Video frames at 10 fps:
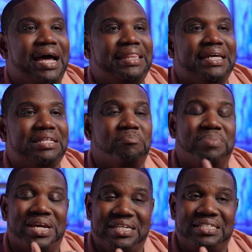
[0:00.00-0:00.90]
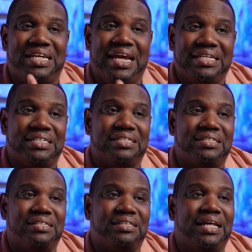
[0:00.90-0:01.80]
I think the biggest
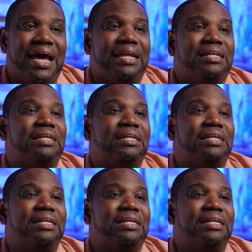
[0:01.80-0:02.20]
changes that